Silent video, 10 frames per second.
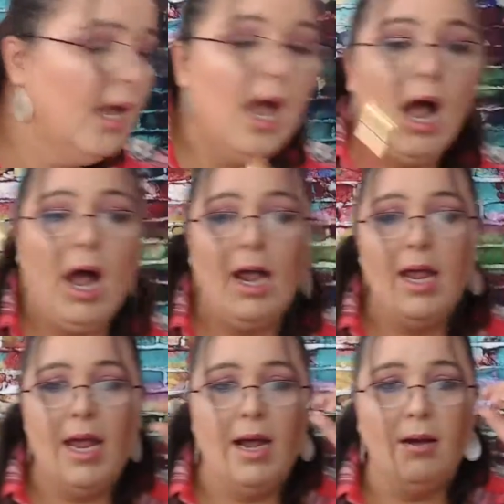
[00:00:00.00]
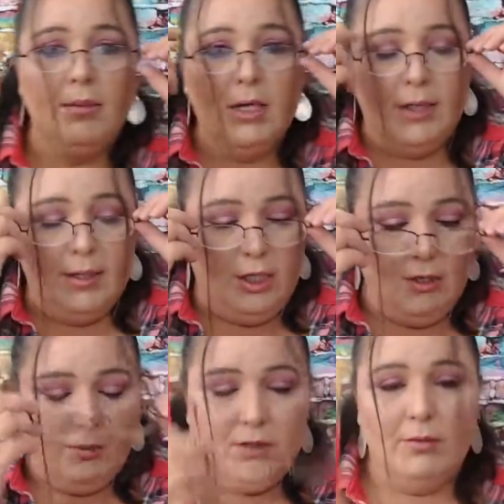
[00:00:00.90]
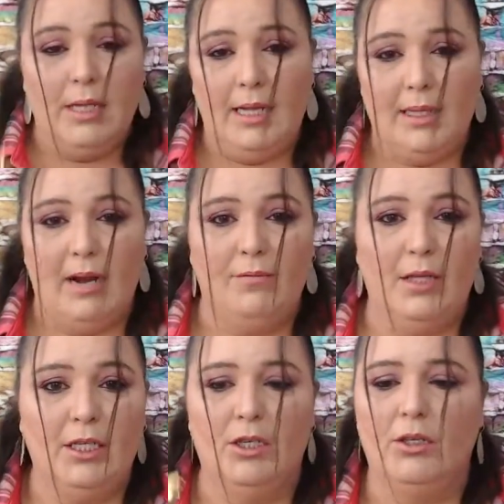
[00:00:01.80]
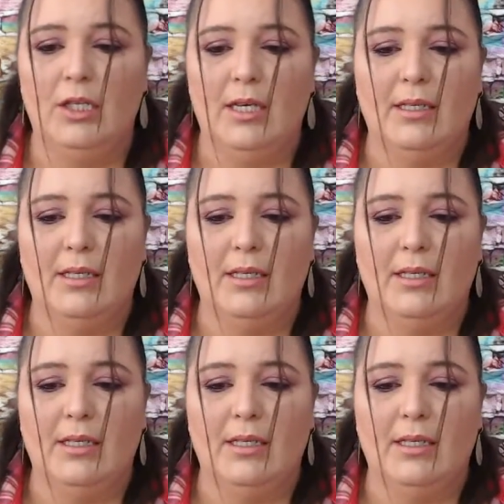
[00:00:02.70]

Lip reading: I'm so glad that I finally showed you guys,